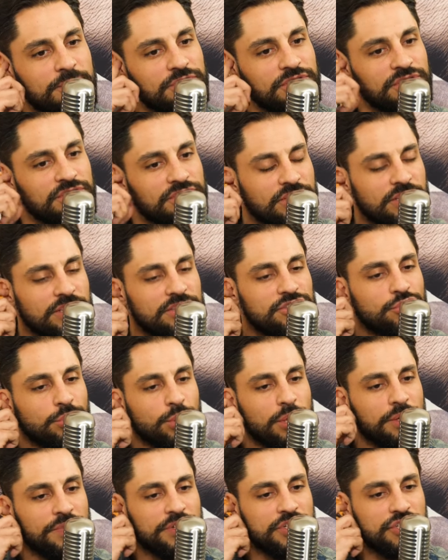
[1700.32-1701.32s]
Just
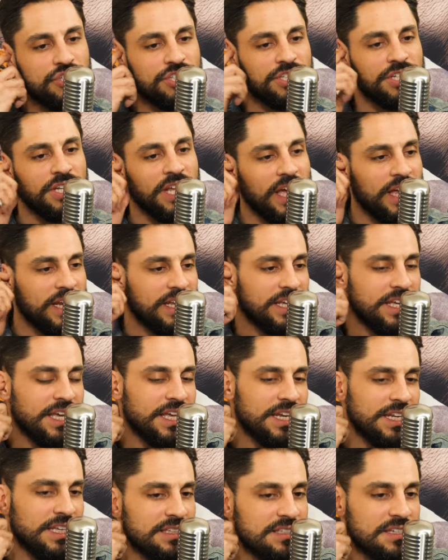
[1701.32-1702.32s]
sort of a
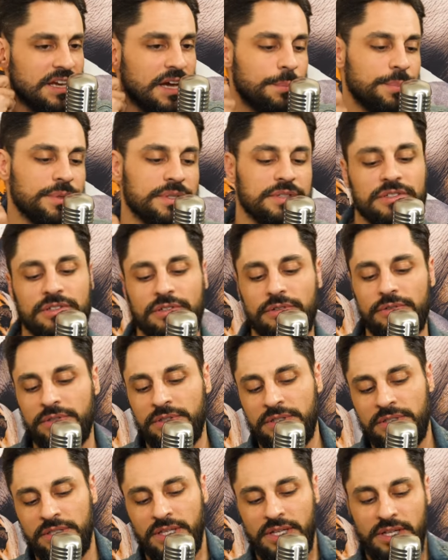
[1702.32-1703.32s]
shenanigan-y type of dude.
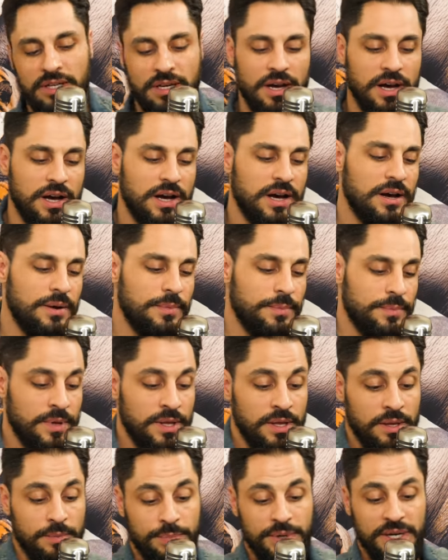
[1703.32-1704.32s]

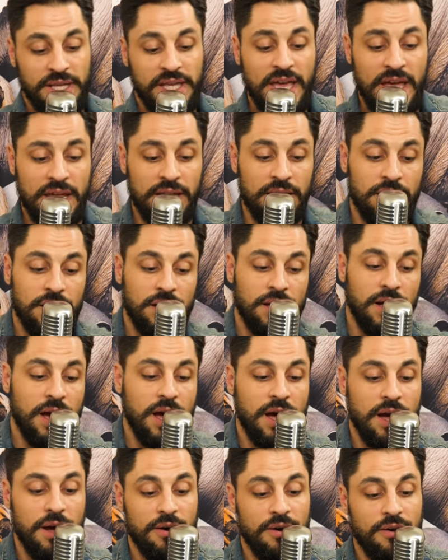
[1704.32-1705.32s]
But again,
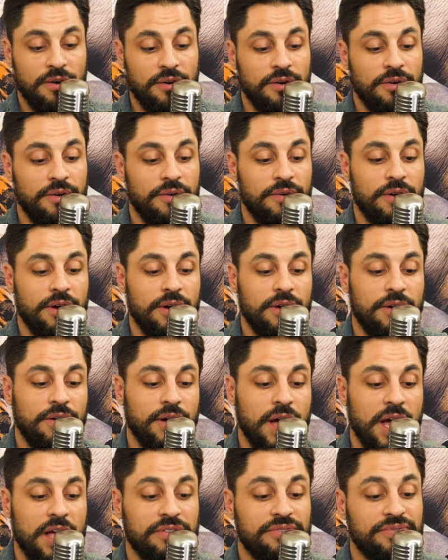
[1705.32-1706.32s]

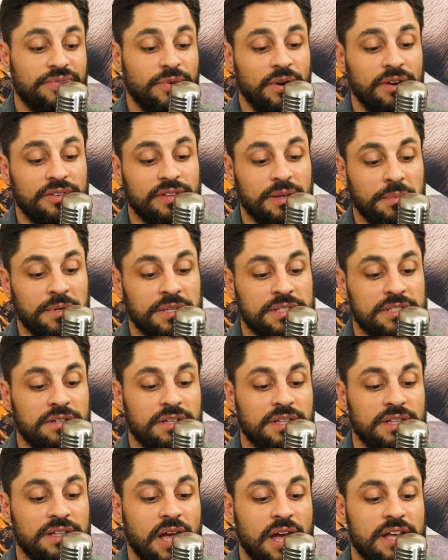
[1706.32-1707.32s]
as far as I'm
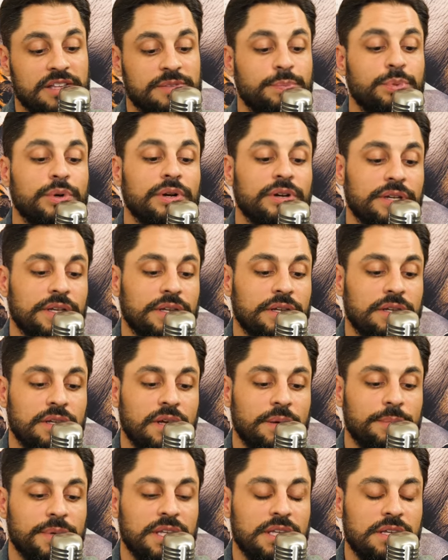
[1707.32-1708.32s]
concerned, the guy's brilliant.
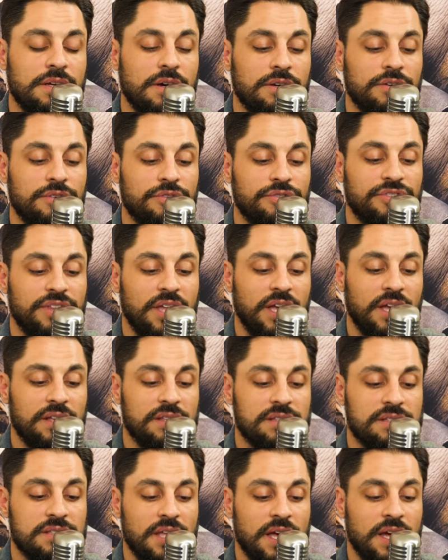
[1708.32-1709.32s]
I mean, he
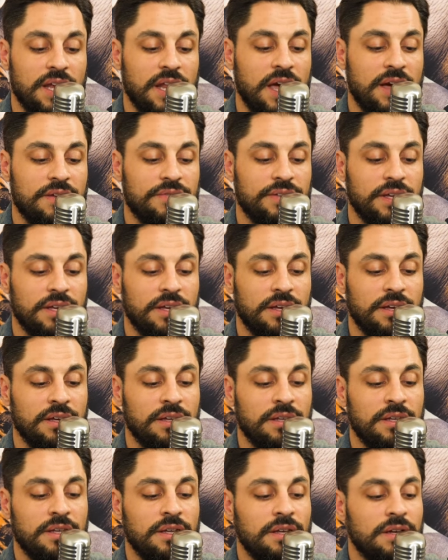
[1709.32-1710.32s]
understands that having
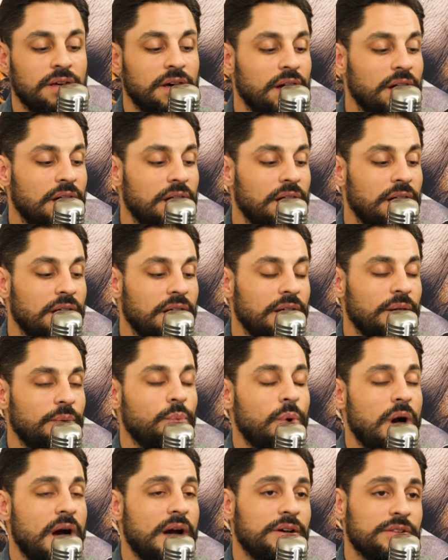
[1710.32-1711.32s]
a
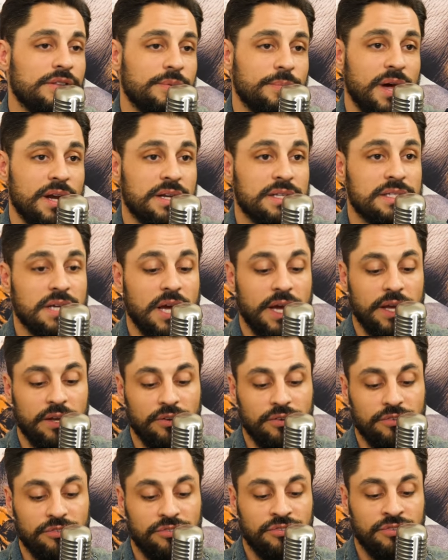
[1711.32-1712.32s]
wild amount of
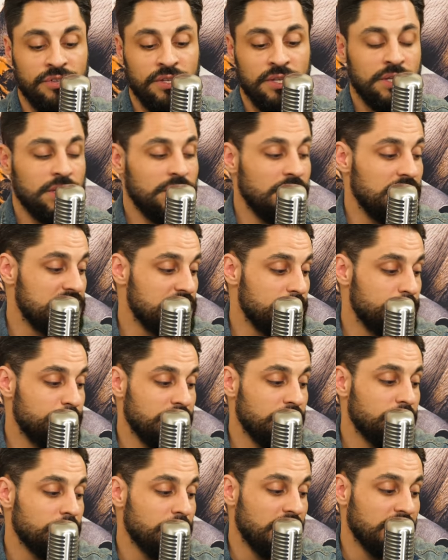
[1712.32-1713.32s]
tigers is a
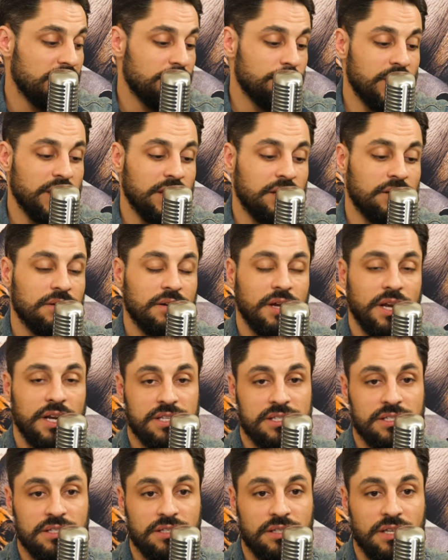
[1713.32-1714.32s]
big moneymaker, and
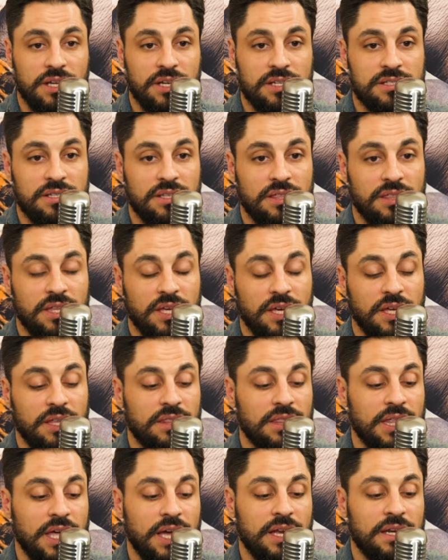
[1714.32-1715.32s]
it's a
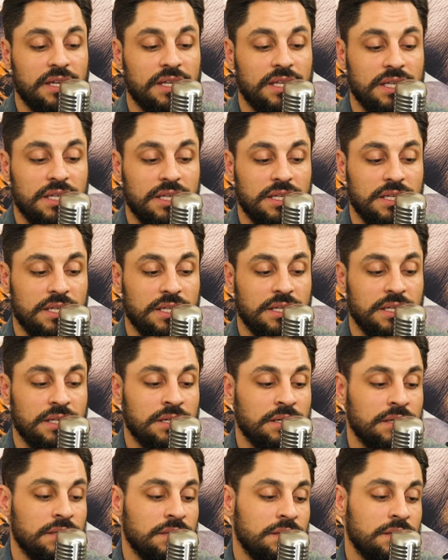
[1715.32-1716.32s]
thing that he